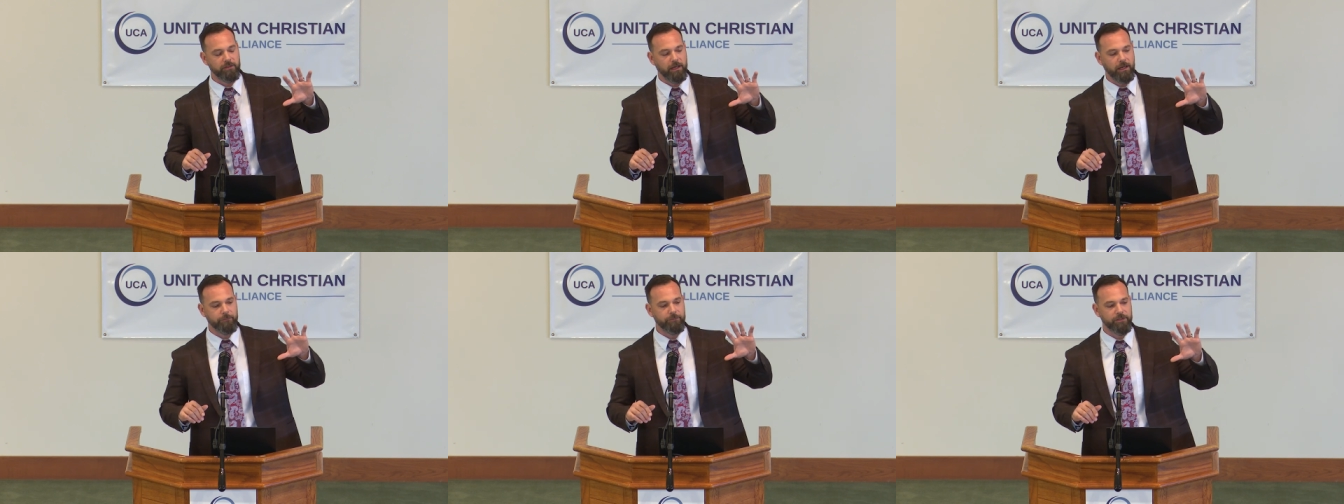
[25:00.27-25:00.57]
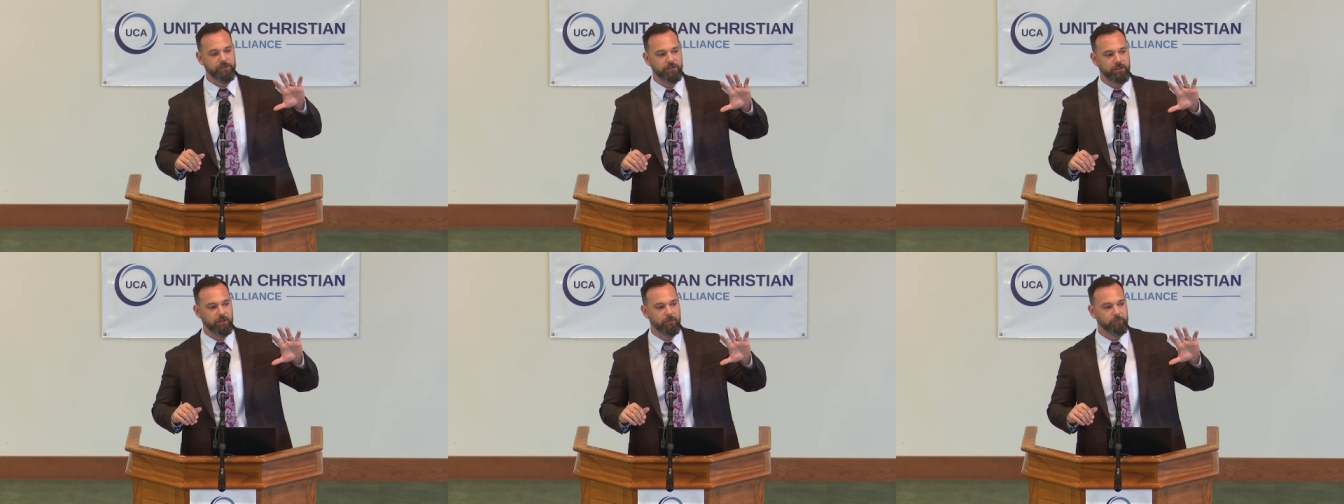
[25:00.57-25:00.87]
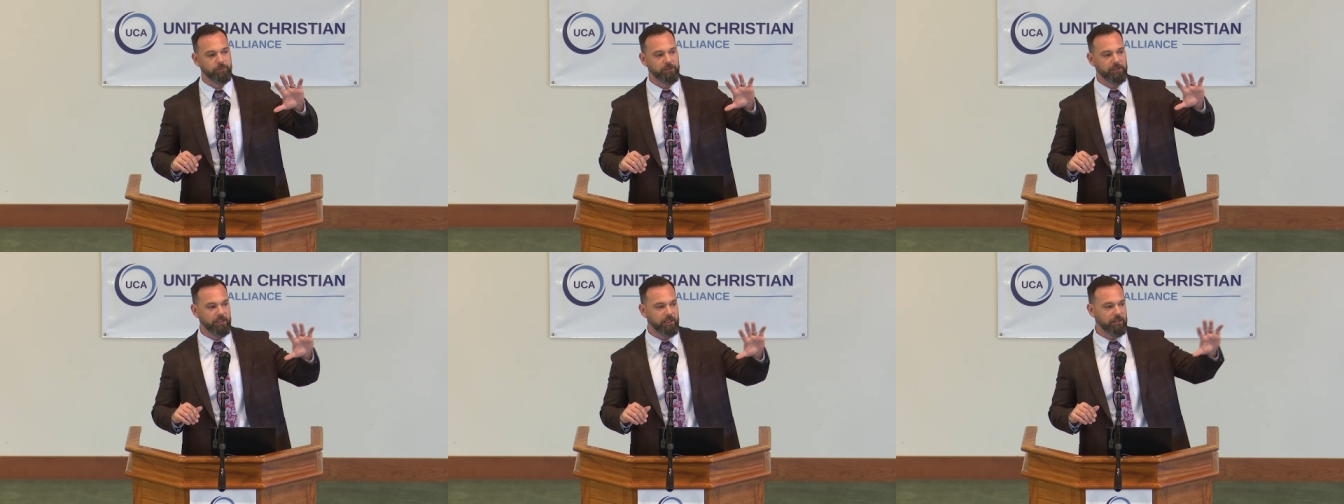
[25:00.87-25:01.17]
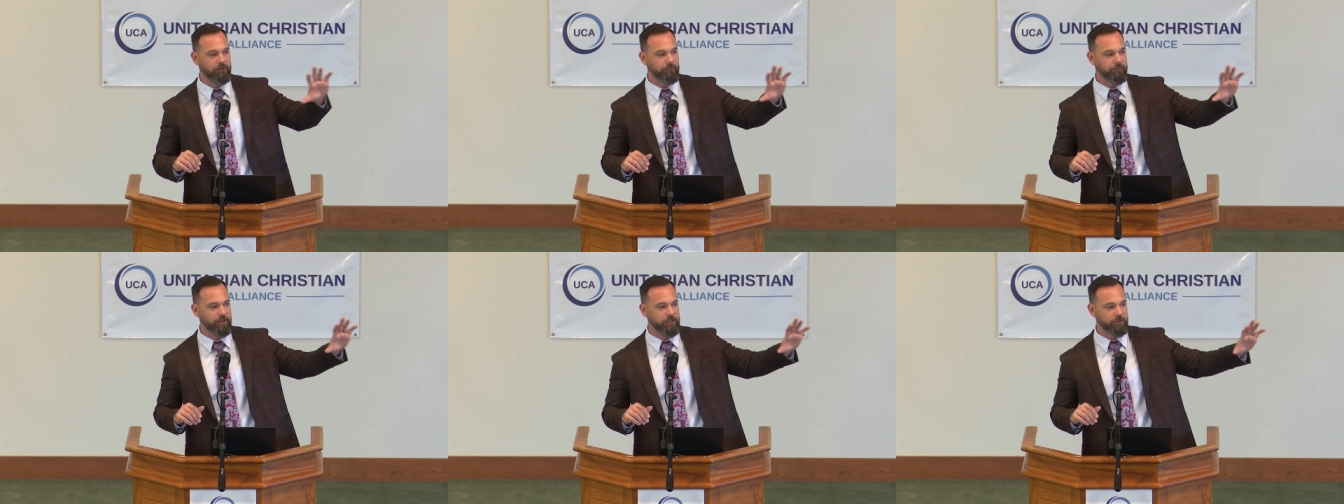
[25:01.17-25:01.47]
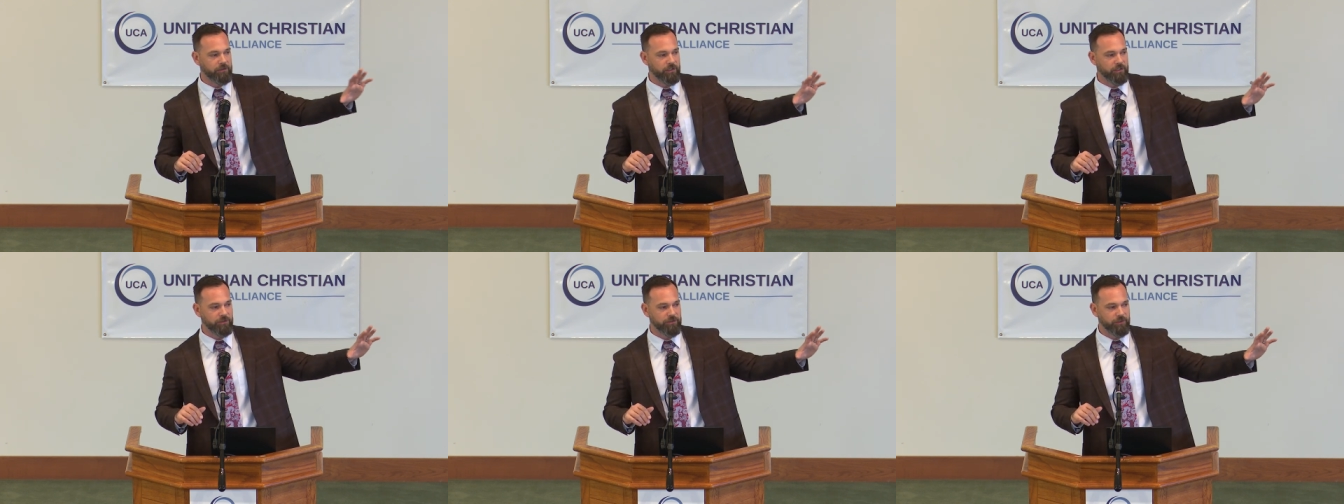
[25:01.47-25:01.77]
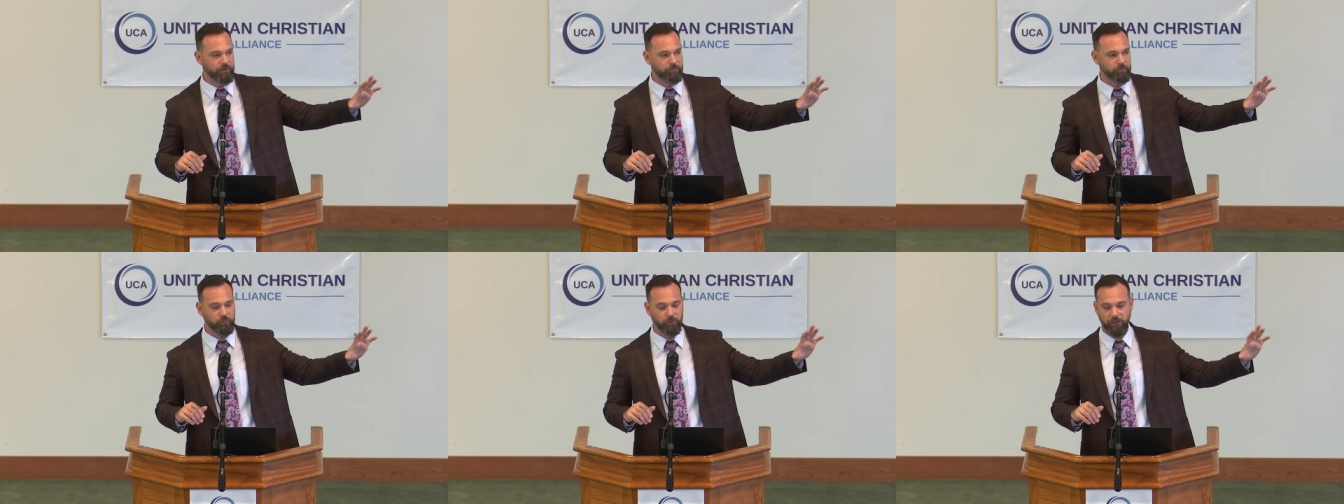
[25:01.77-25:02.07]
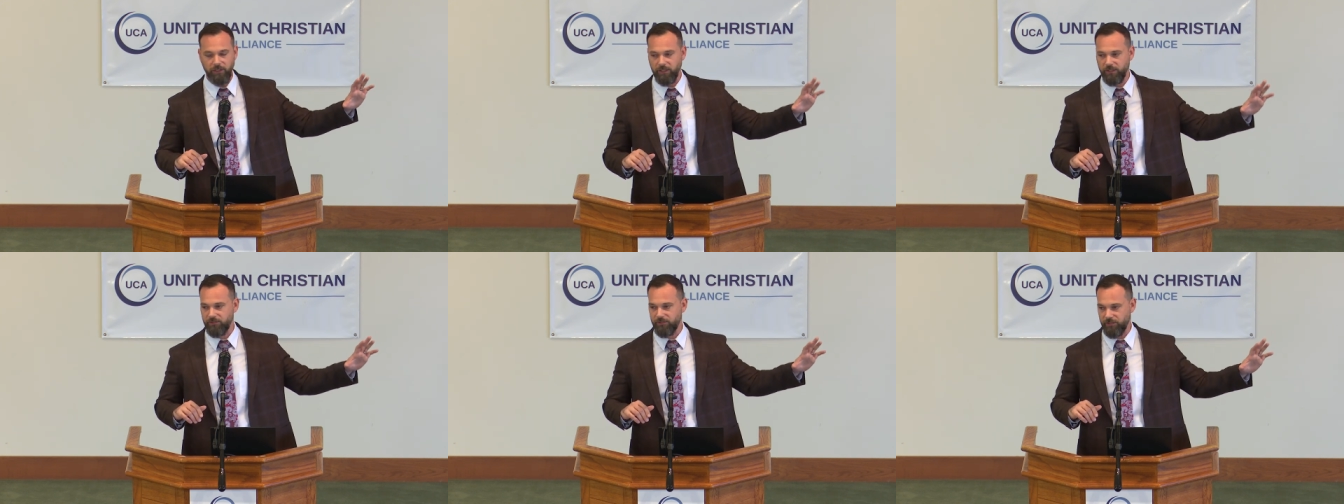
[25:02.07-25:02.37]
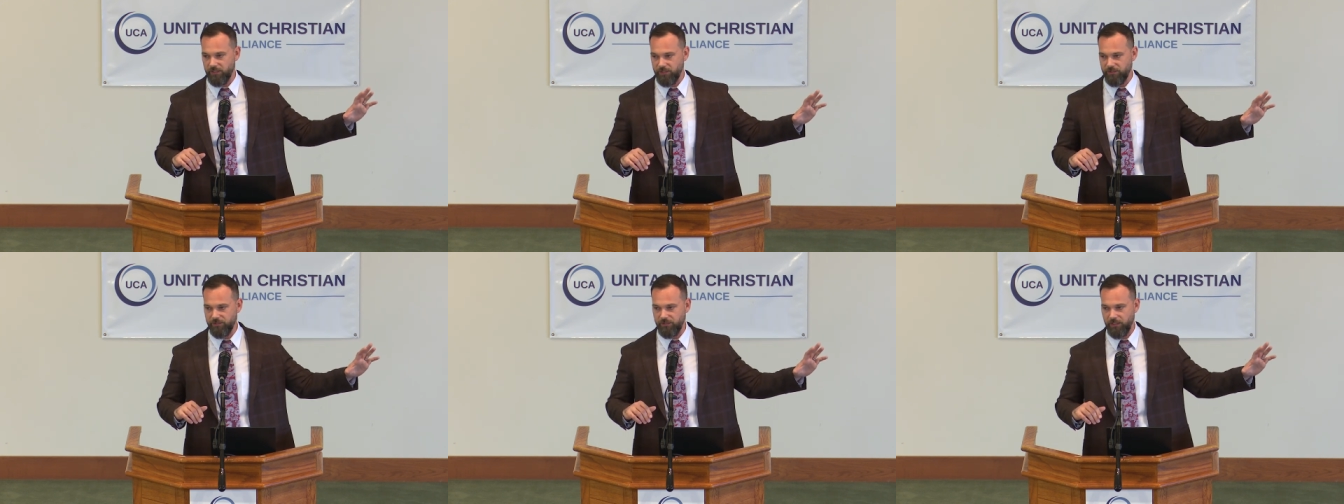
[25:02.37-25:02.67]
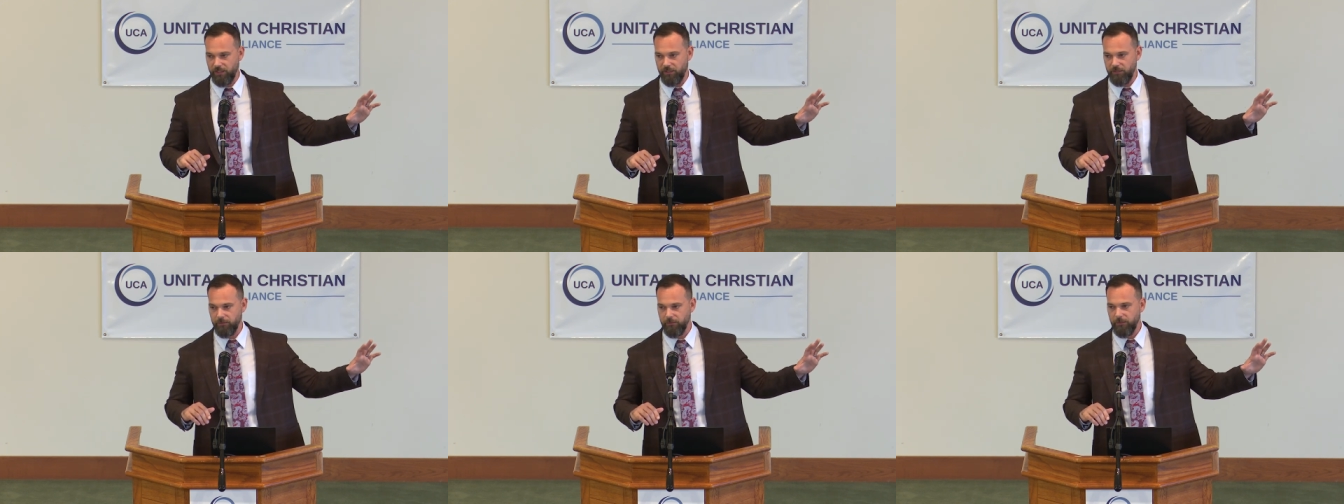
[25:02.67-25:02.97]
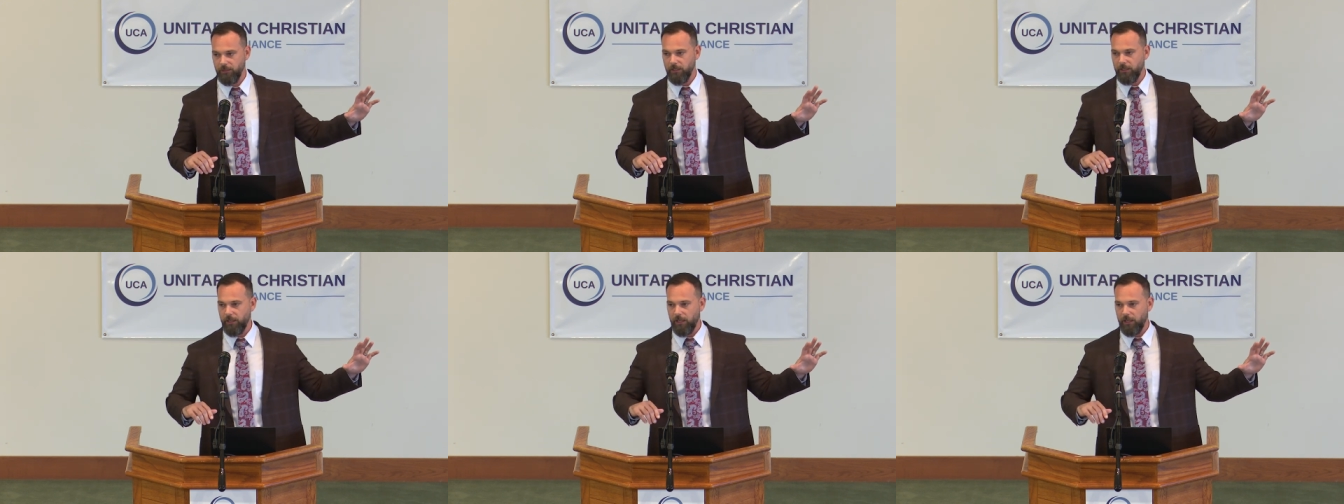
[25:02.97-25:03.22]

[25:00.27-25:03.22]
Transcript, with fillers: type that's going to believe that Jesus pre existed,